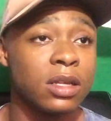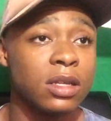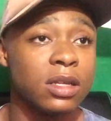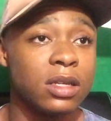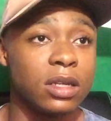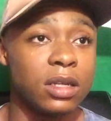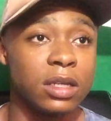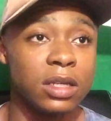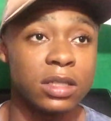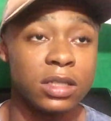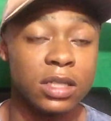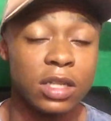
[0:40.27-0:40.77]

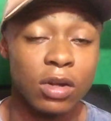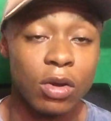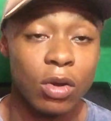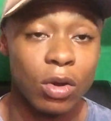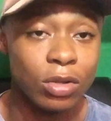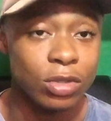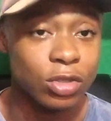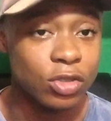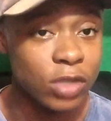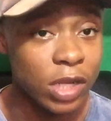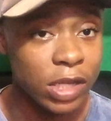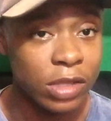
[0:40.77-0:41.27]
he's in
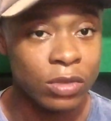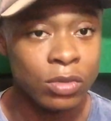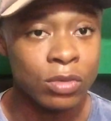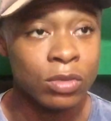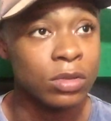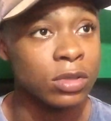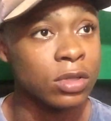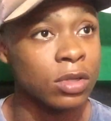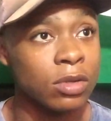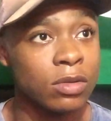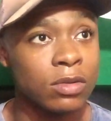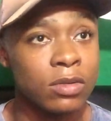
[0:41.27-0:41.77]
contract
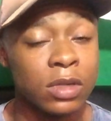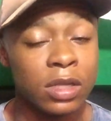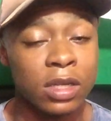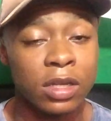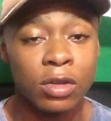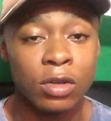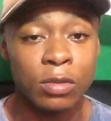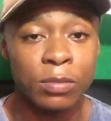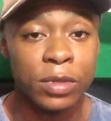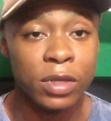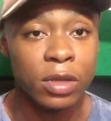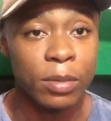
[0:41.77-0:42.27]
talk, so it
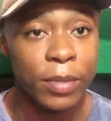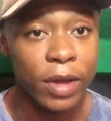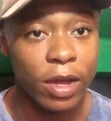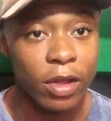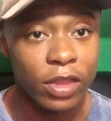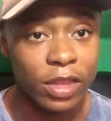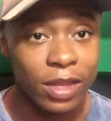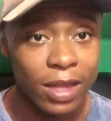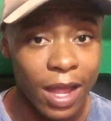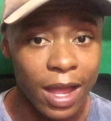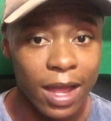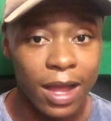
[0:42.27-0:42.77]
could be
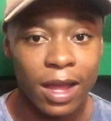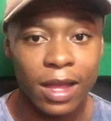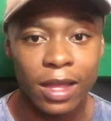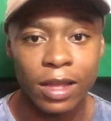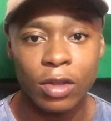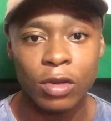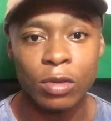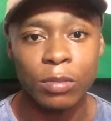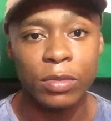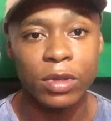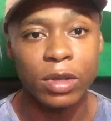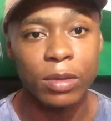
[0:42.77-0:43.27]
about that.
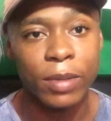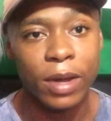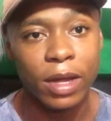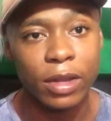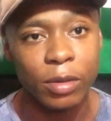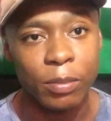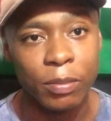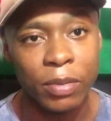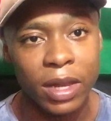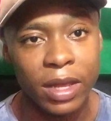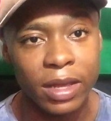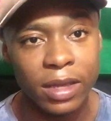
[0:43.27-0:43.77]
It could be
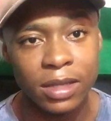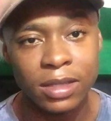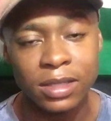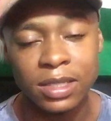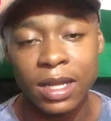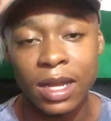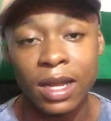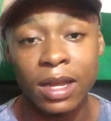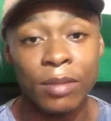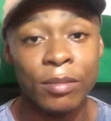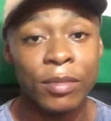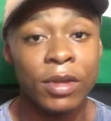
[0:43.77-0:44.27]
about the playing
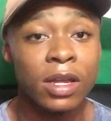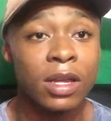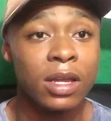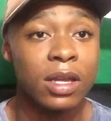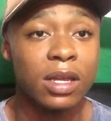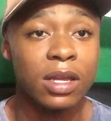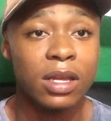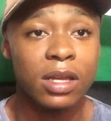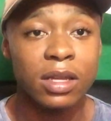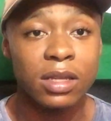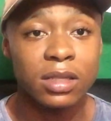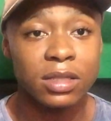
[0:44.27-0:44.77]
time.
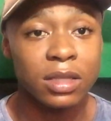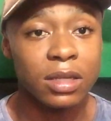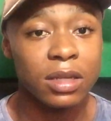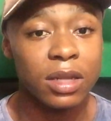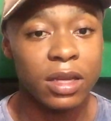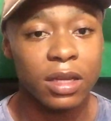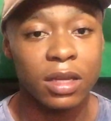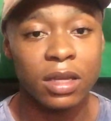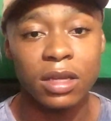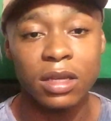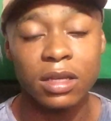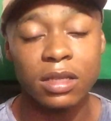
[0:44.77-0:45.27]
It is
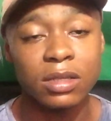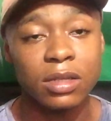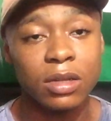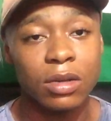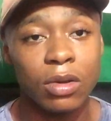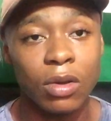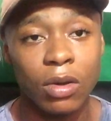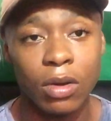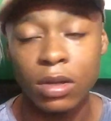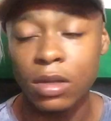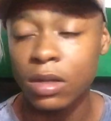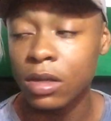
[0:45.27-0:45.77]
a
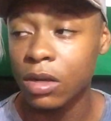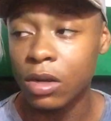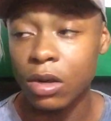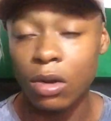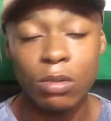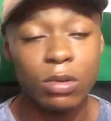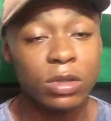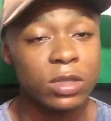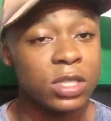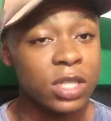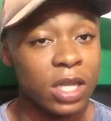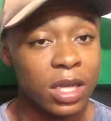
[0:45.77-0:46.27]
lot.
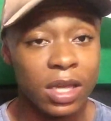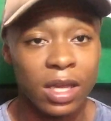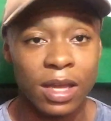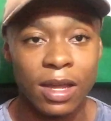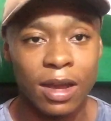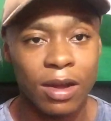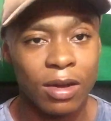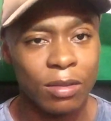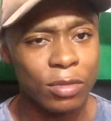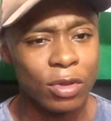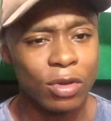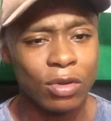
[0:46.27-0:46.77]
Go and check it
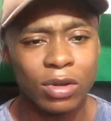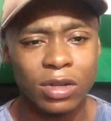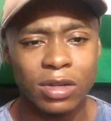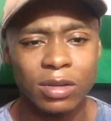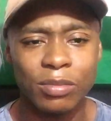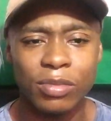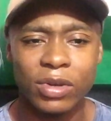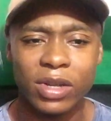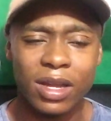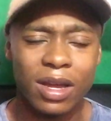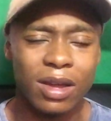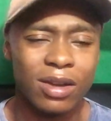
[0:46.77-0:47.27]
out. I'm not
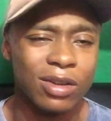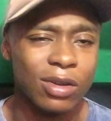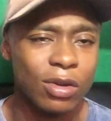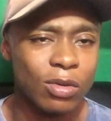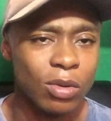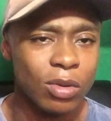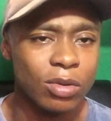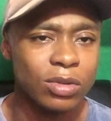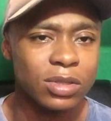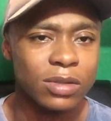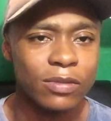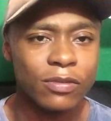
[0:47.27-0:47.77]
gonna bring out the
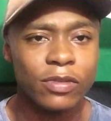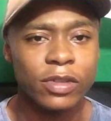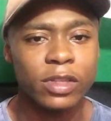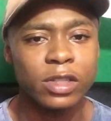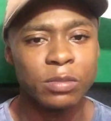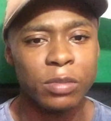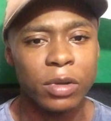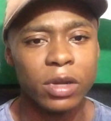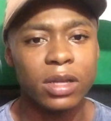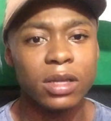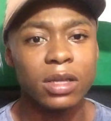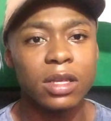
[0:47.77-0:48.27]
quotes and
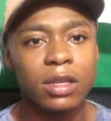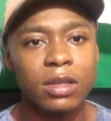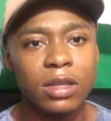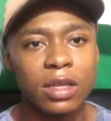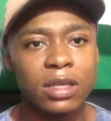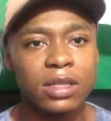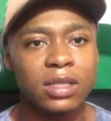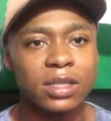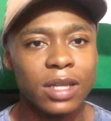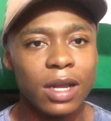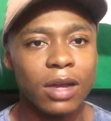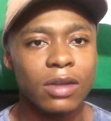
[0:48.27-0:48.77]
things, but
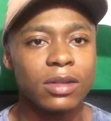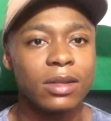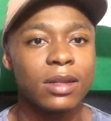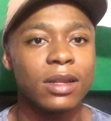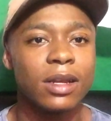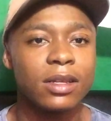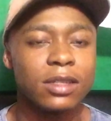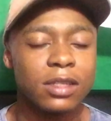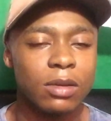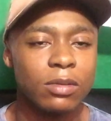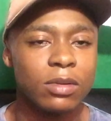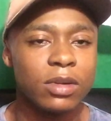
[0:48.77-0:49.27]
it sounded
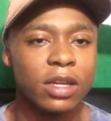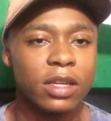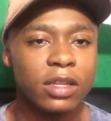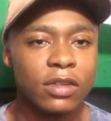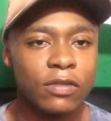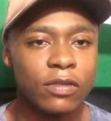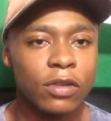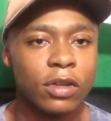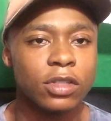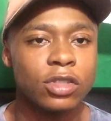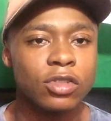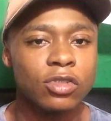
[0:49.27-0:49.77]
like someone that
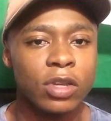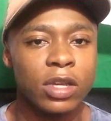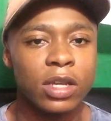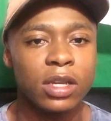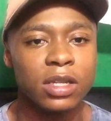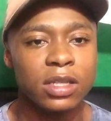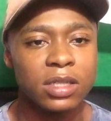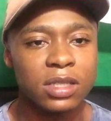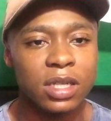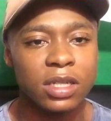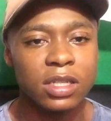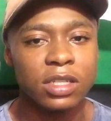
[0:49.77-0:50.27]
is
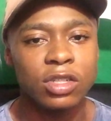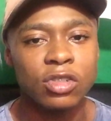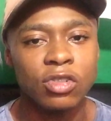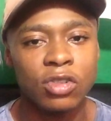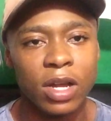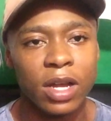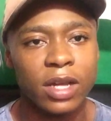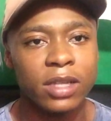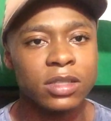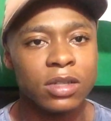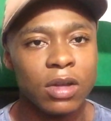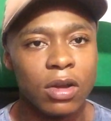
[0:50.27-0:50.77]
frustrated. He said he
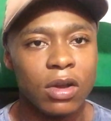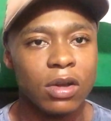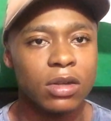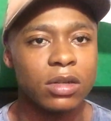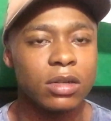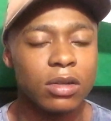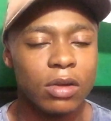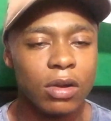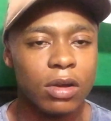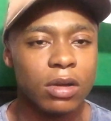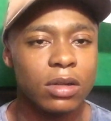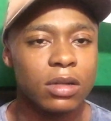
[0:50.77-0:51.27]
tries
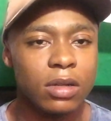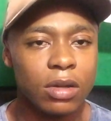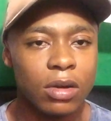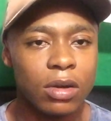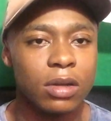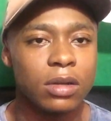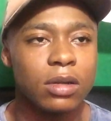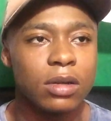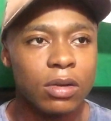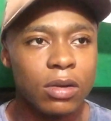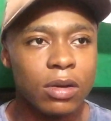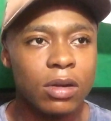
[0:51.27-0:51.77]
hard and hard and
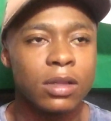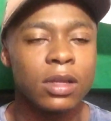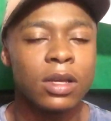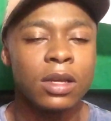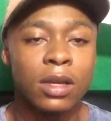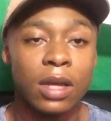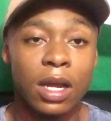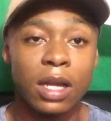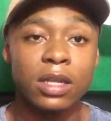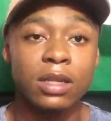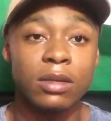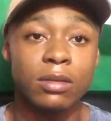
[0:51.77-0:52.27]
hard and hard,
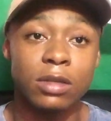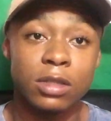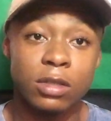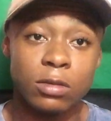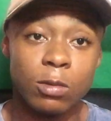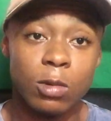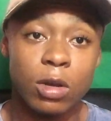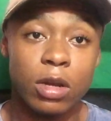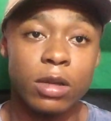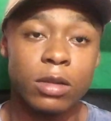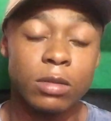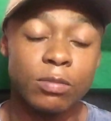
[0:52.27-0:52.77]
and it's
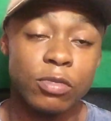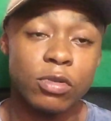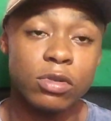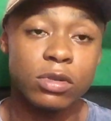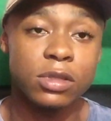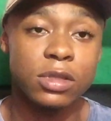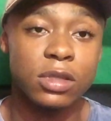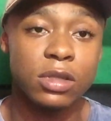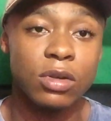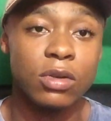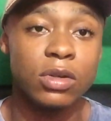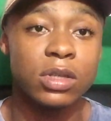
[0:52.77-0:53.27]

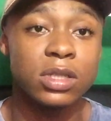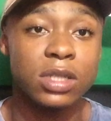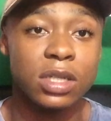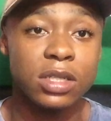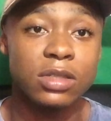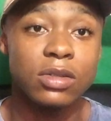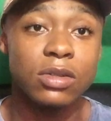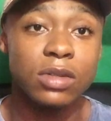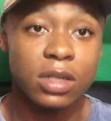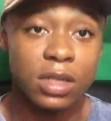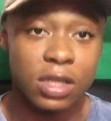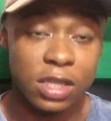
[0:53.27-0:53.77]
important to note he said
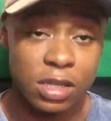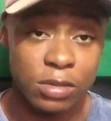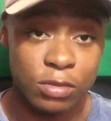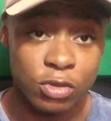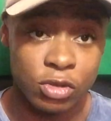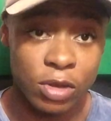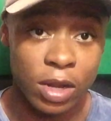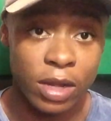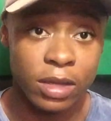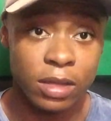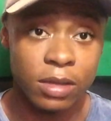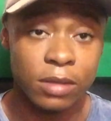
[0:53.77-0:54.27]
he's gonna keep
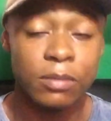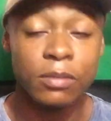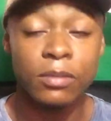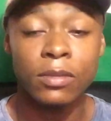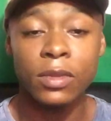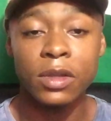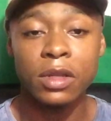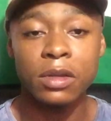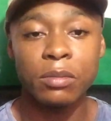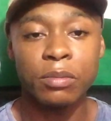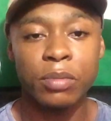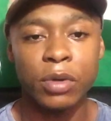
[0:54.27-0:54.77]
trying.
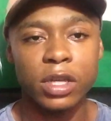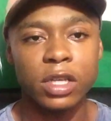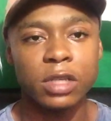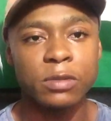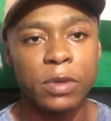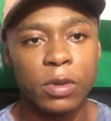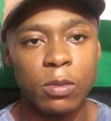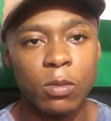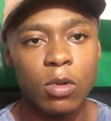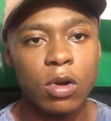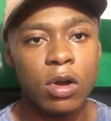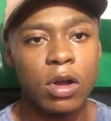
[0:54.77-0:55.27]
But he's
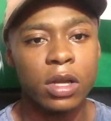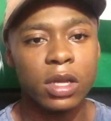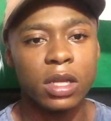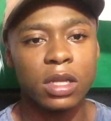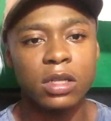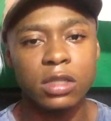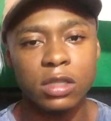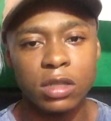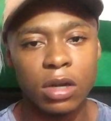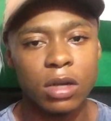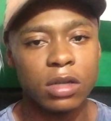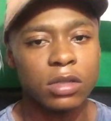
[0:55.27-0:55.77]
been working
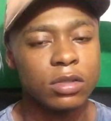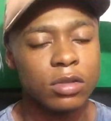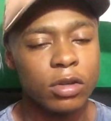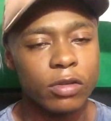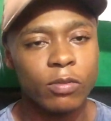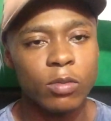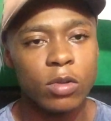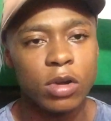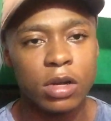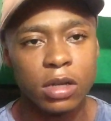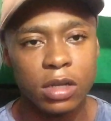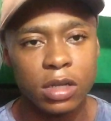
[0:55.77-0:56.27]
his butt
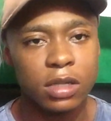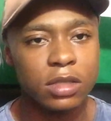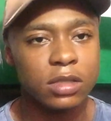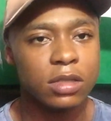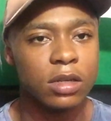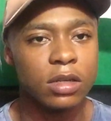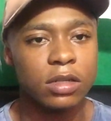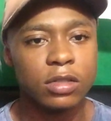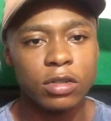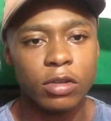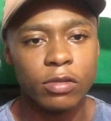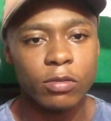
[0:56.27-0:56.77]

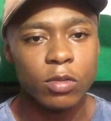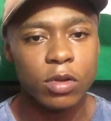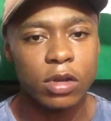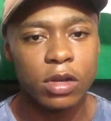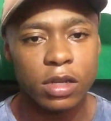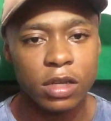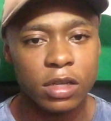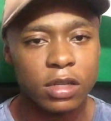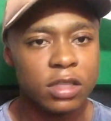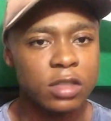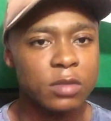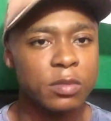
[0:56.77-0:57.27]

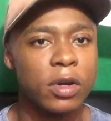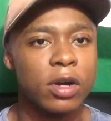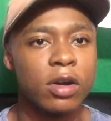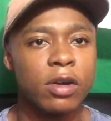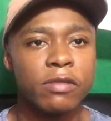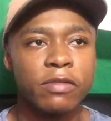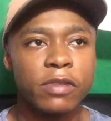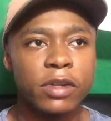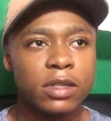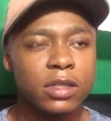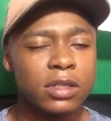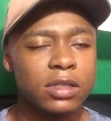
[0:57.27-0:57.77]

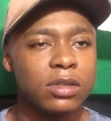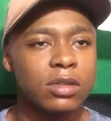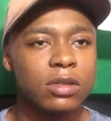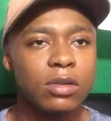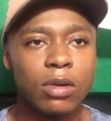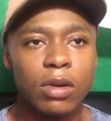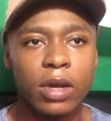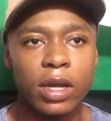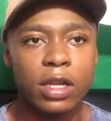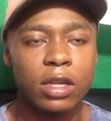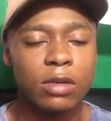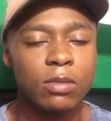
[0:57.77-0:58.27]
off, and he's
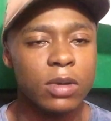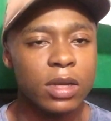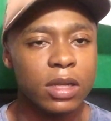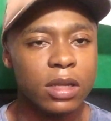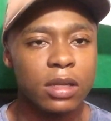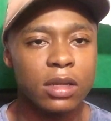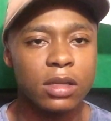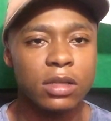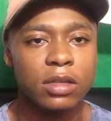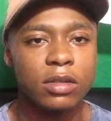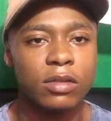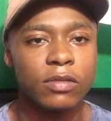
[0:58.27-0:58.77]
not anywhere
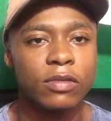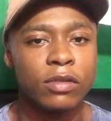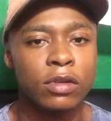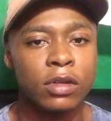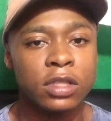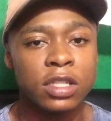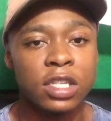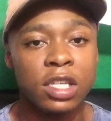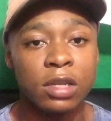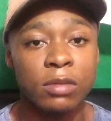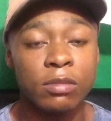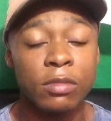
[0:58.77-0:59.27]
near to the
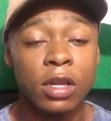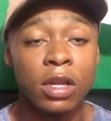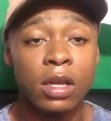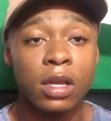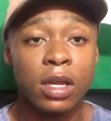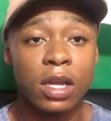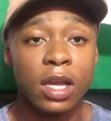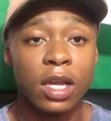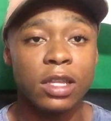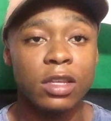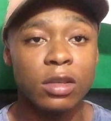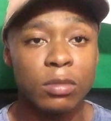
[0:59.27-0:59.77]
first team.
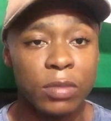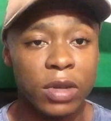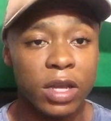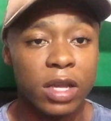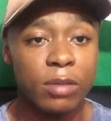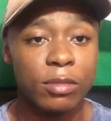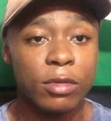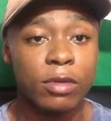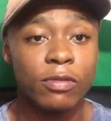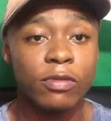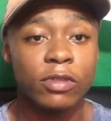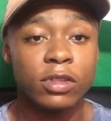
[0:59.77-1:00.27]
Can you
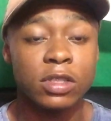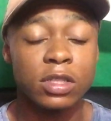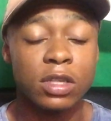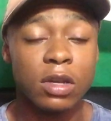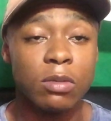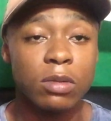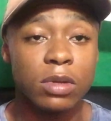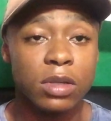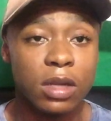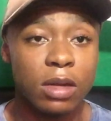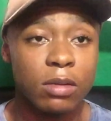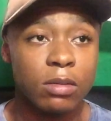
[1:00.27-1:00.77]
blame him? For
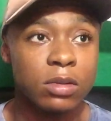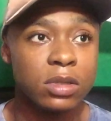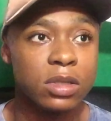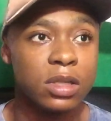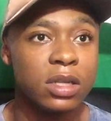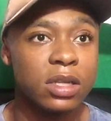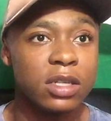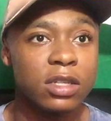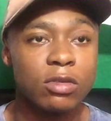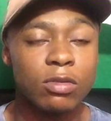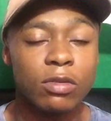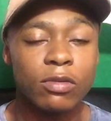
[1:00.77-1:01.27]
someone that was
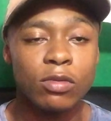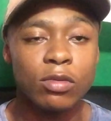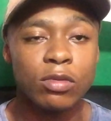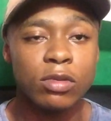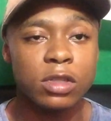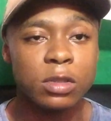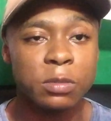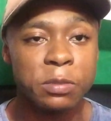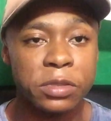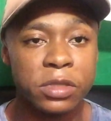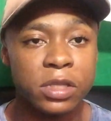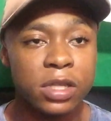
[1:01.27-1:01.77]
linked with all
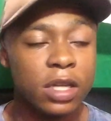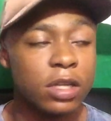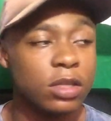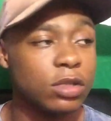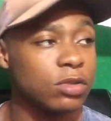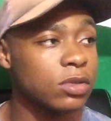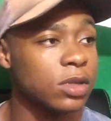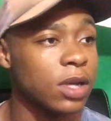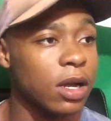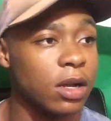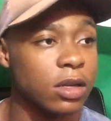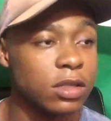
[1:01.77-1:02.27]
this
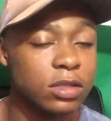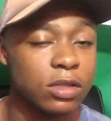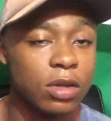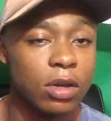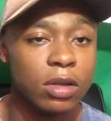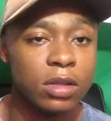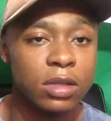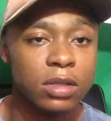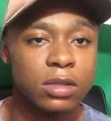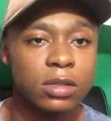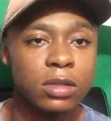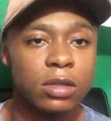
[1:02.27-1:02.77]
potential that
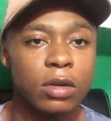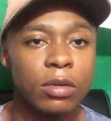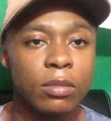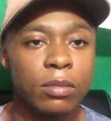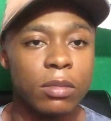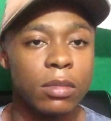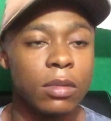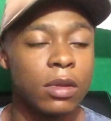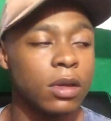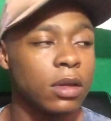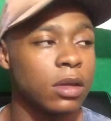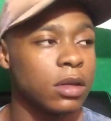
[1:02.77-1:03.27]
Hazard
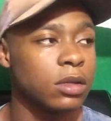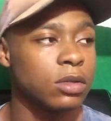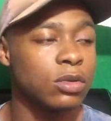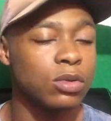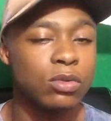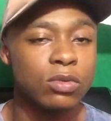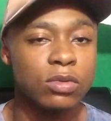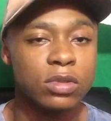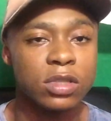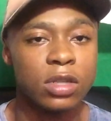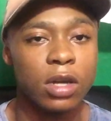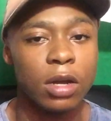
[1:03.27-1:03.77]

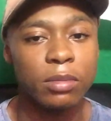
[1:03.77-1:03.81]
talks